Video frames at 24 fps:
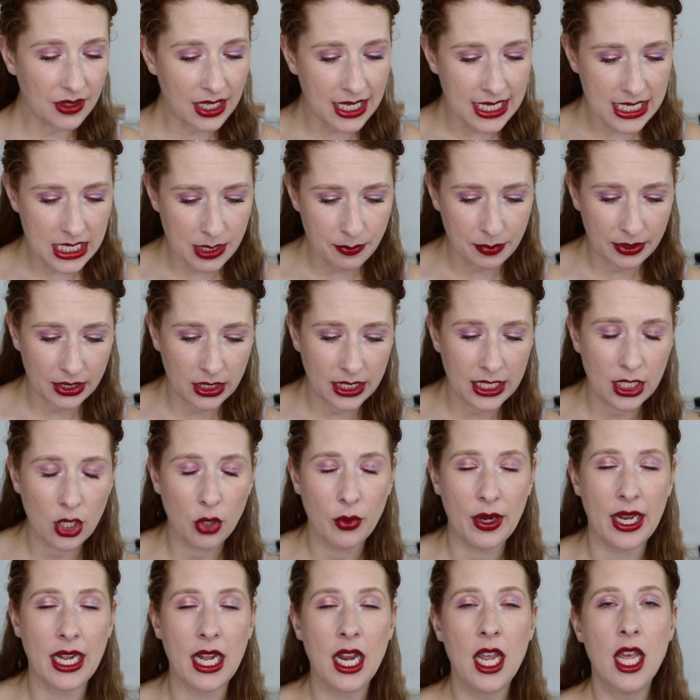I typically go
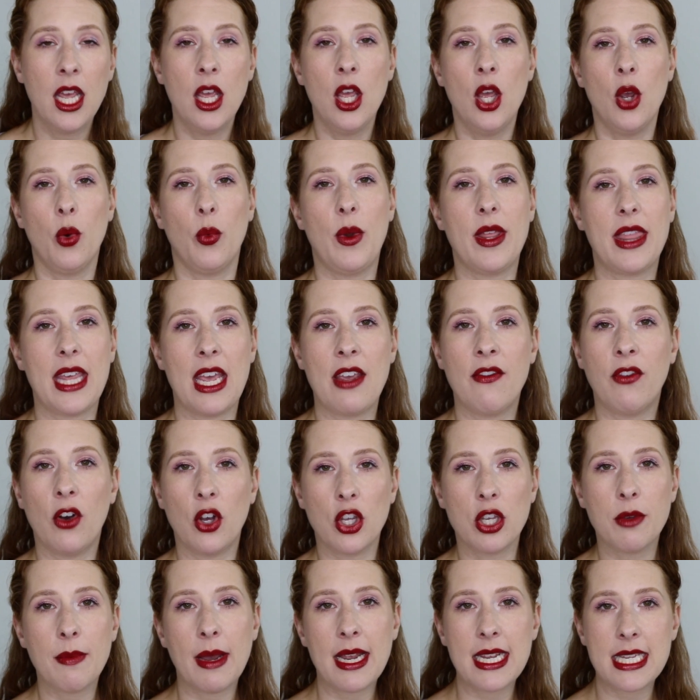in with a
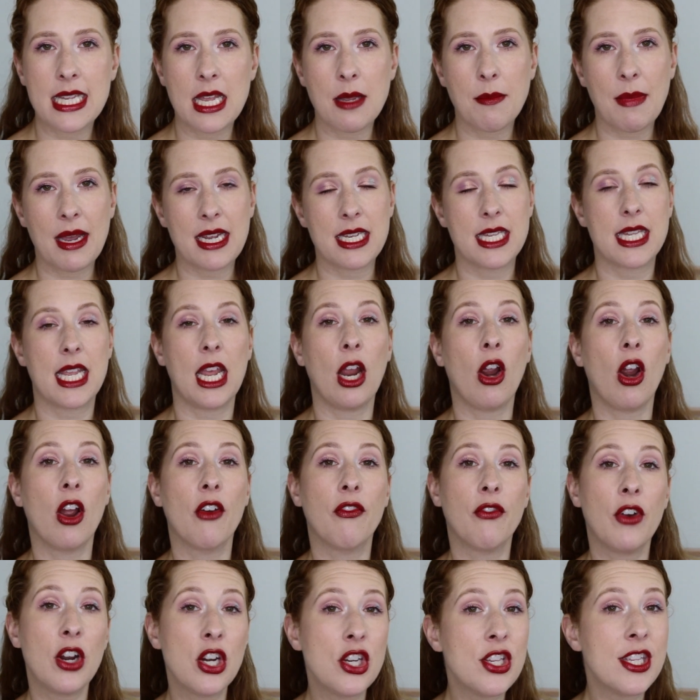volumizing mascara
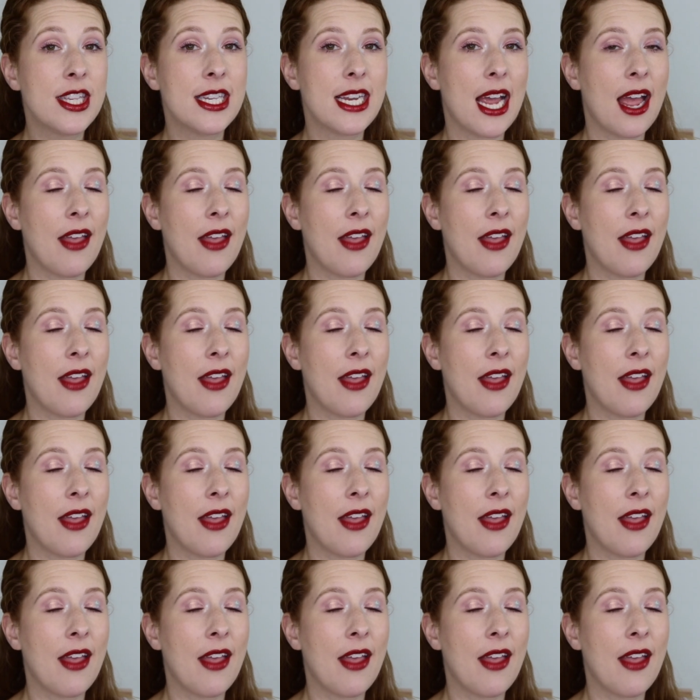first